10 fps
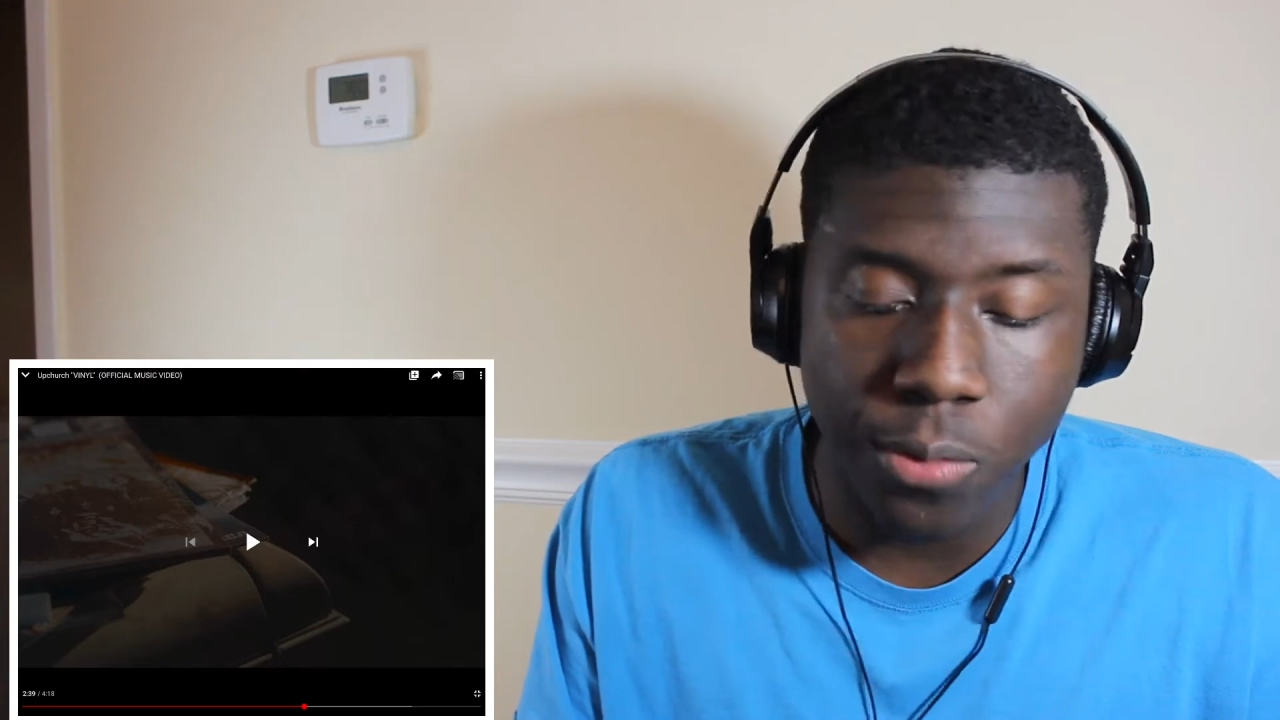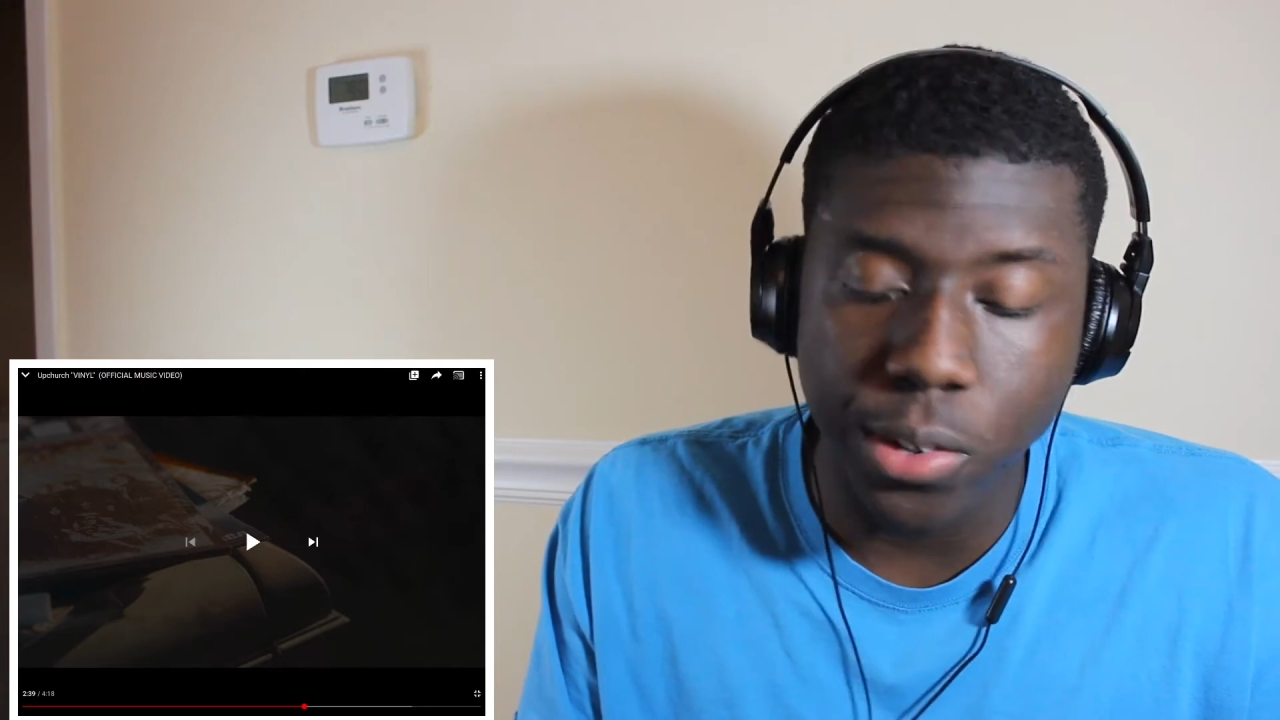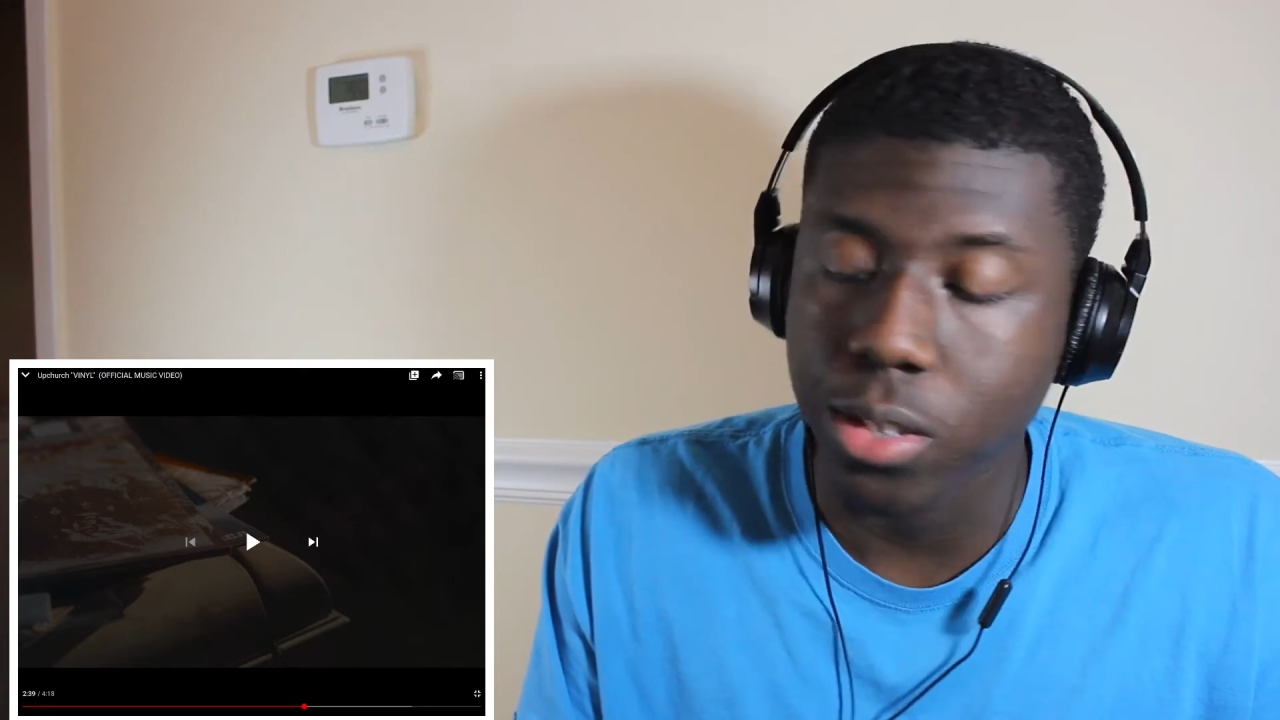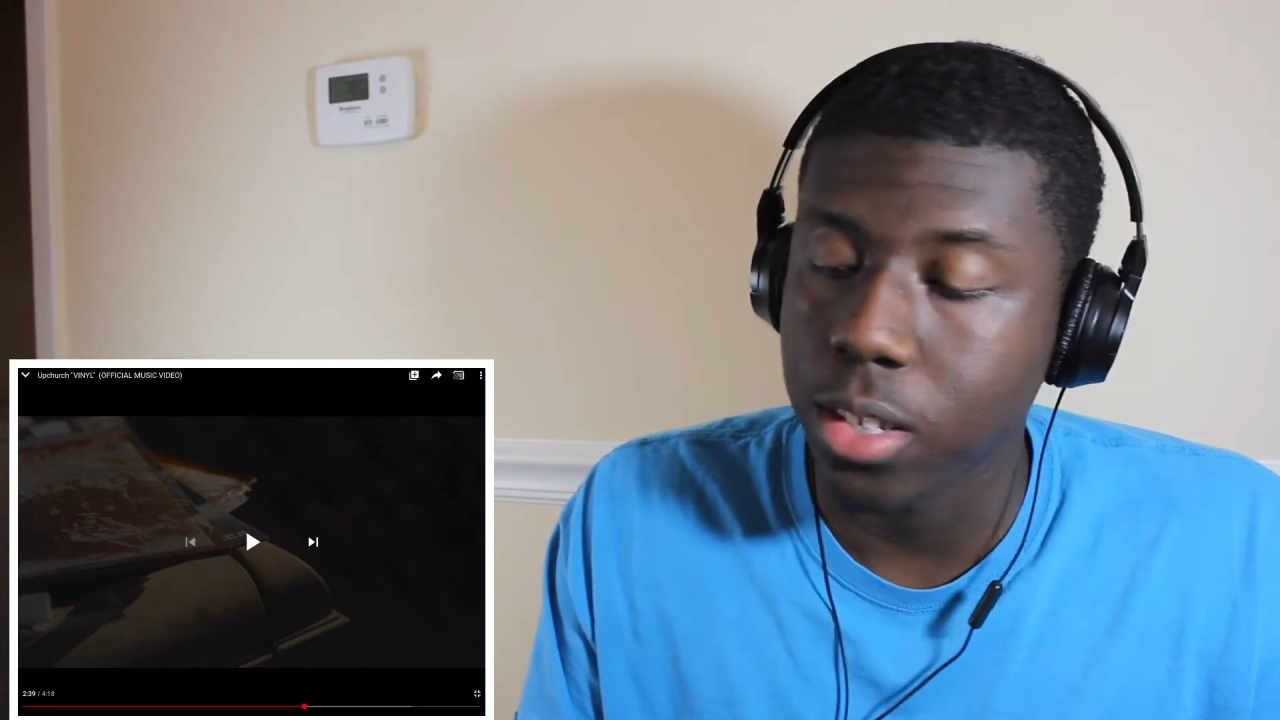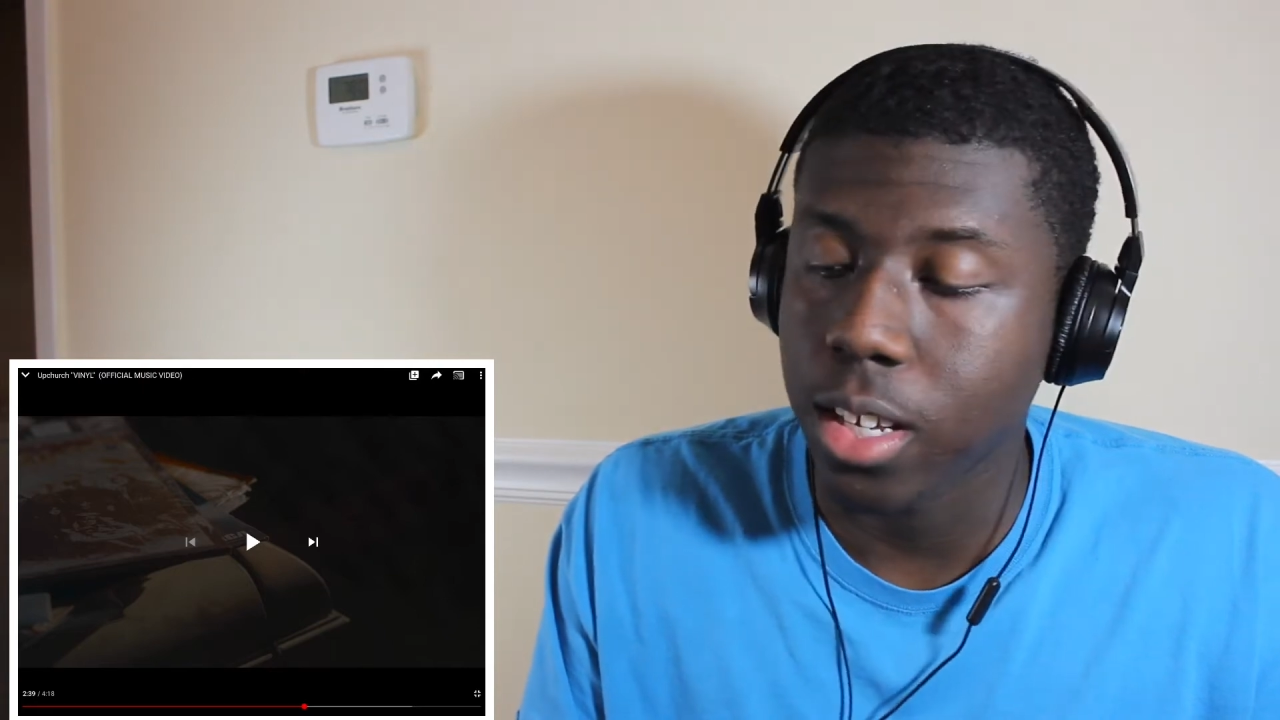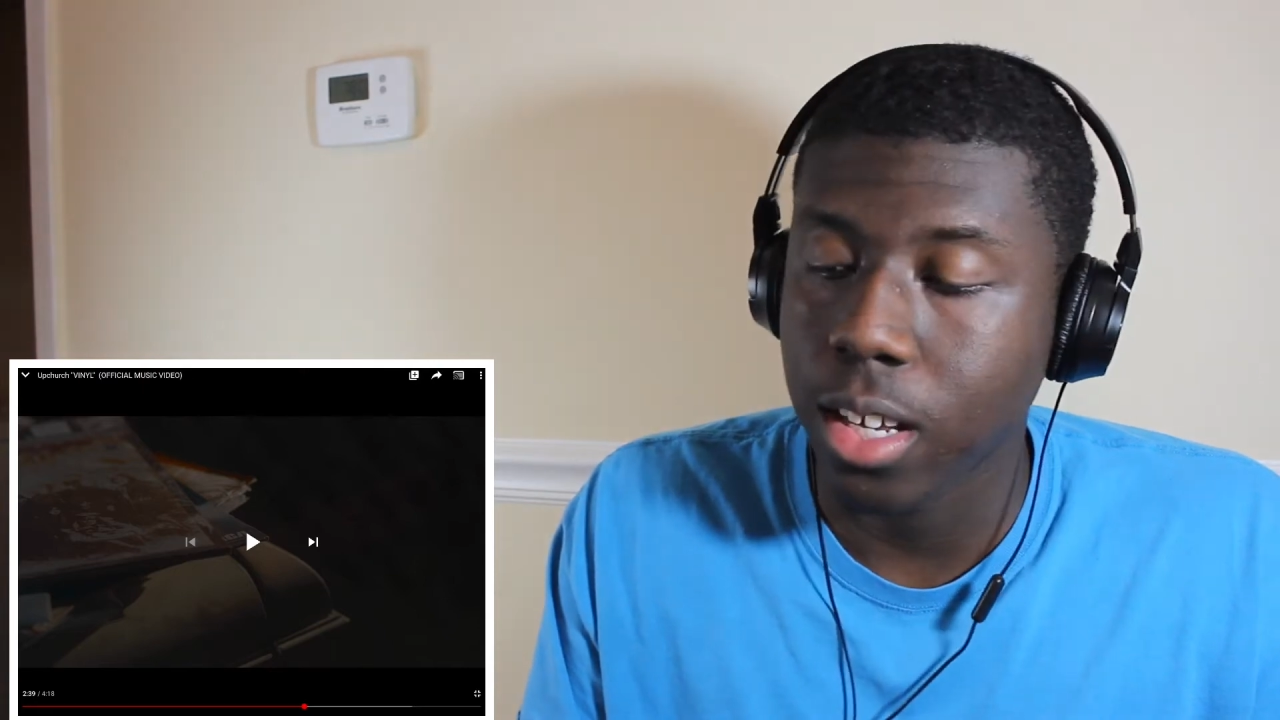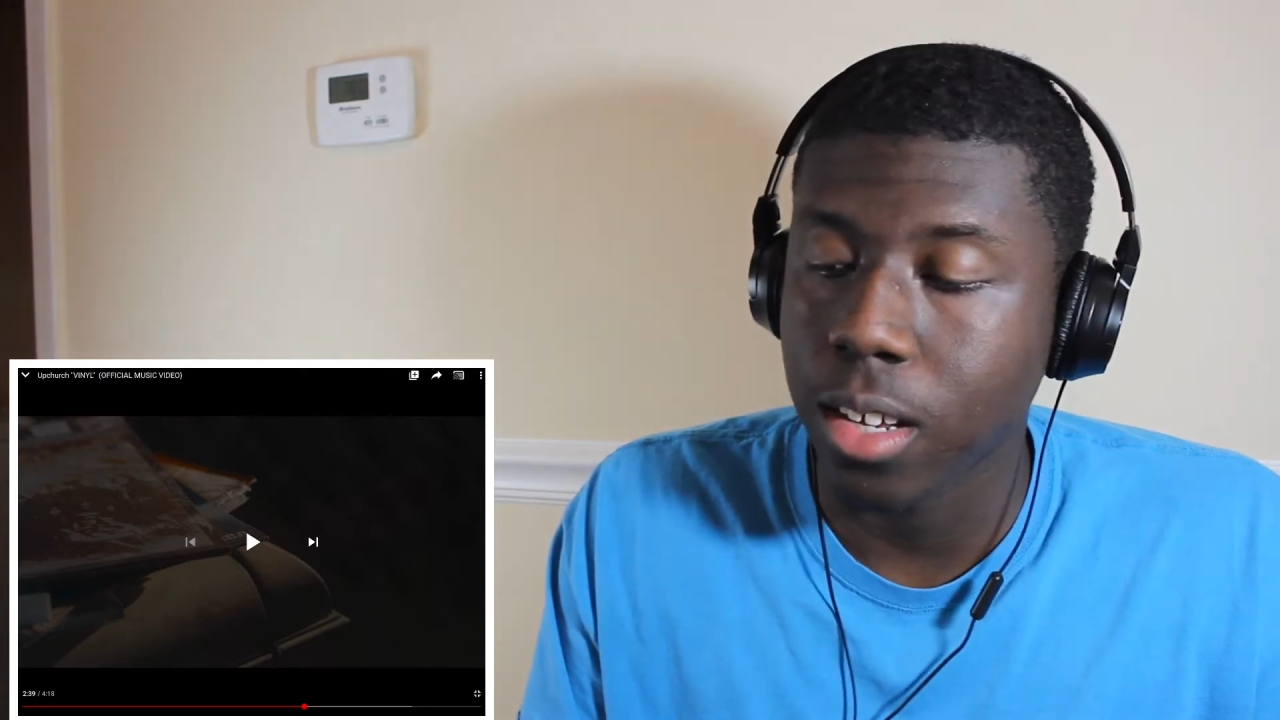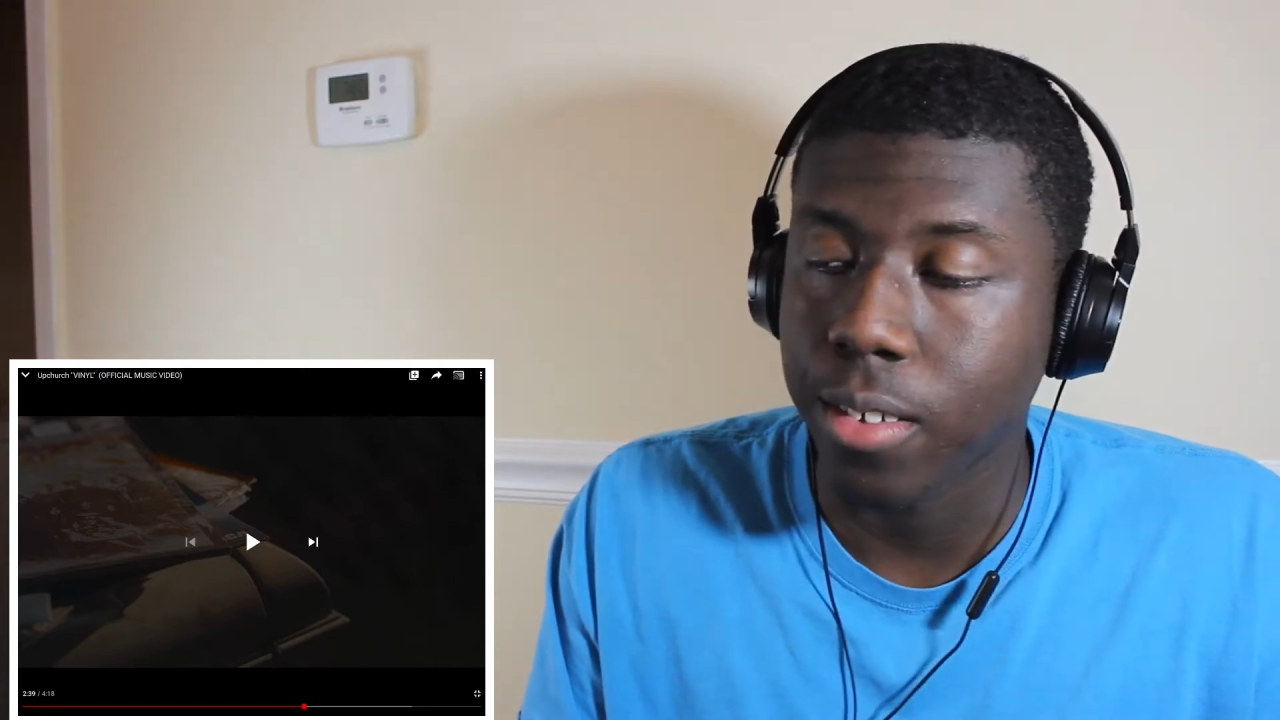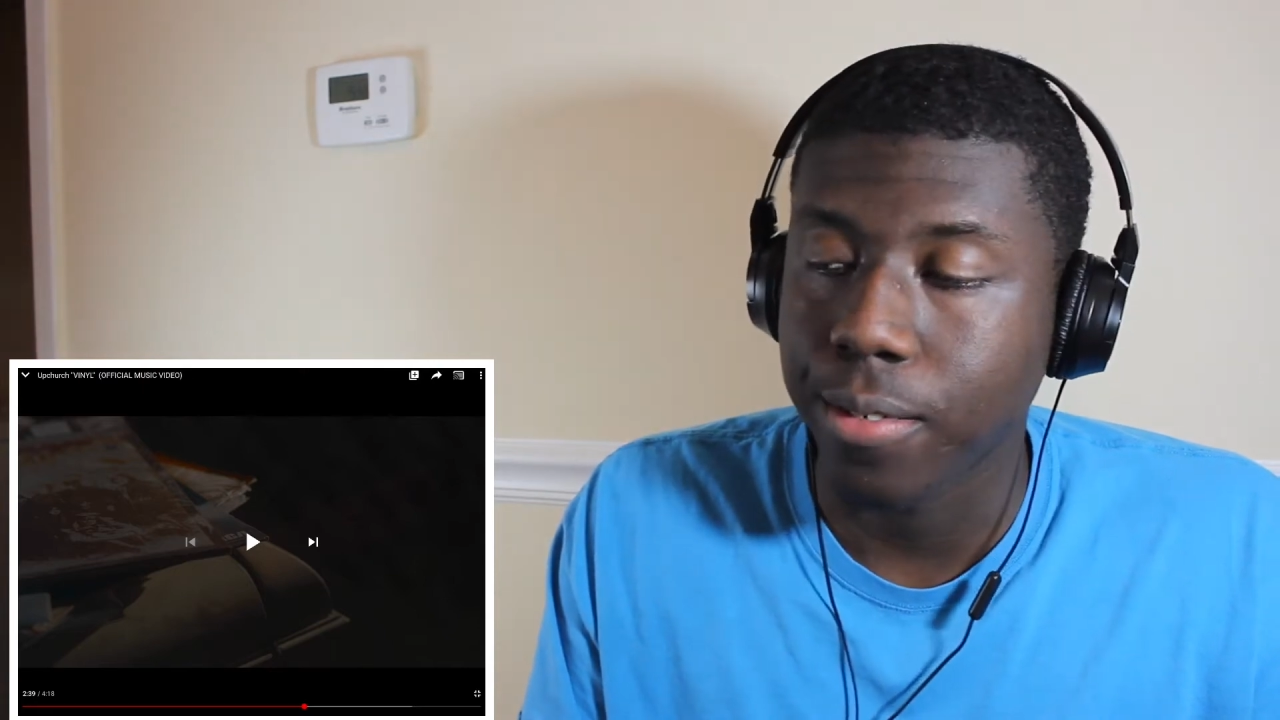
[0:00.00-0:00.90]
versatile,